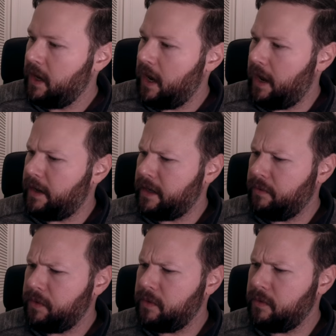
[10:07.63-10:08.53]
And
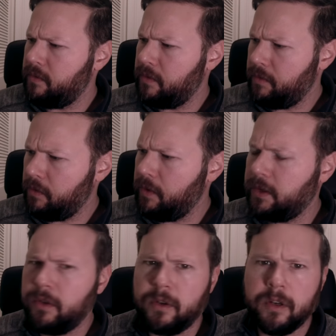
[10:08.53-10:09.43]
if you if you read
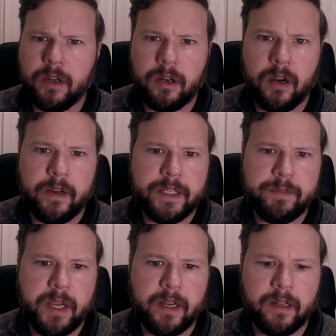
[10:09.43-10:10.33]
through Kierkegaard, he's
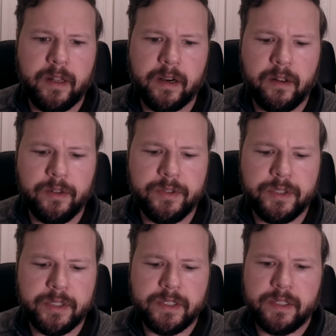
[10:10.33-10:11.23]
making a lot of
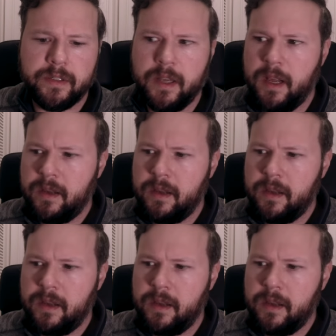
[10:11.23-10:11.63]
allusions to